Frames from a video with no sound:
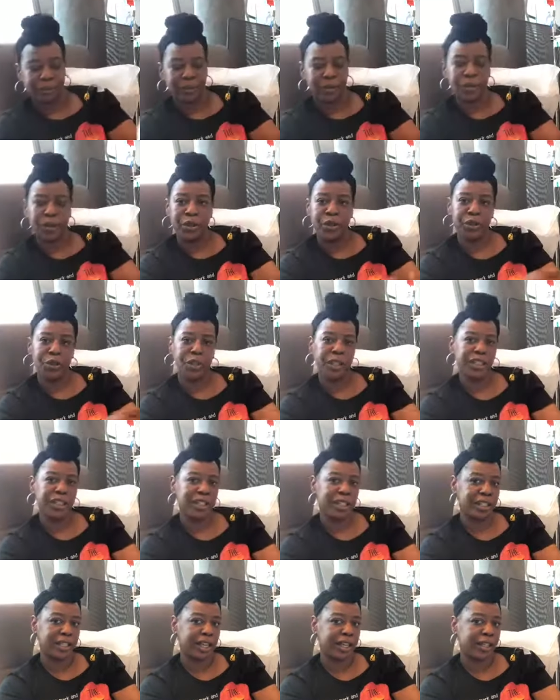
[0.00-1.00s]
what do you think
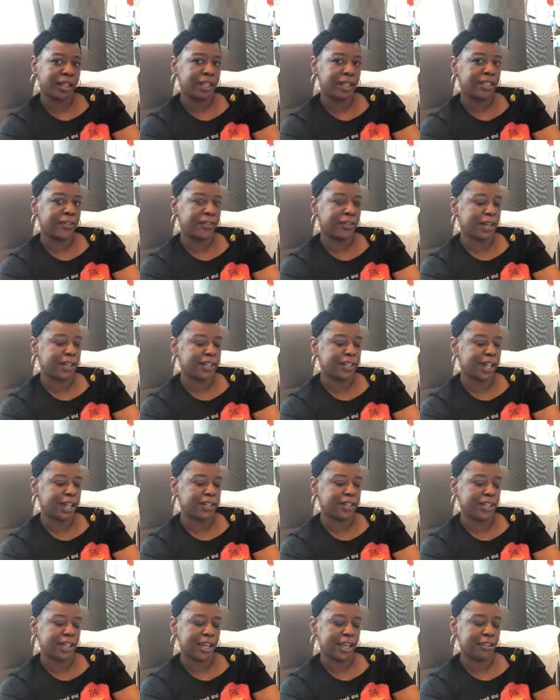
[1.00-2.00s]
she said? Let's find
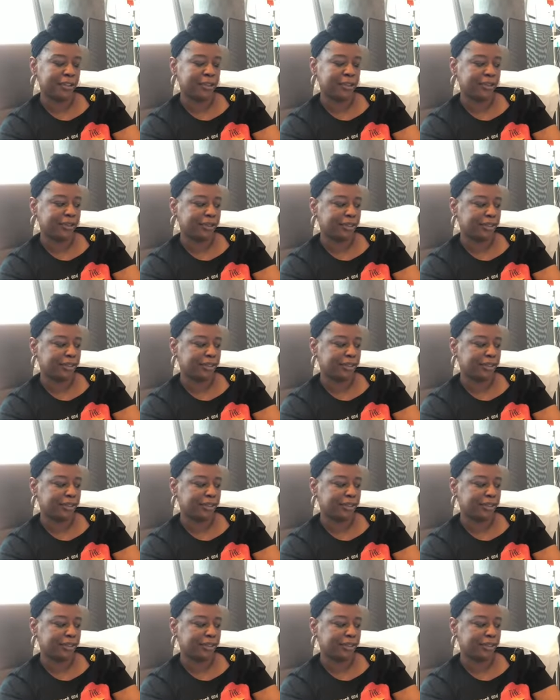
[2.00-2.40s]
out together.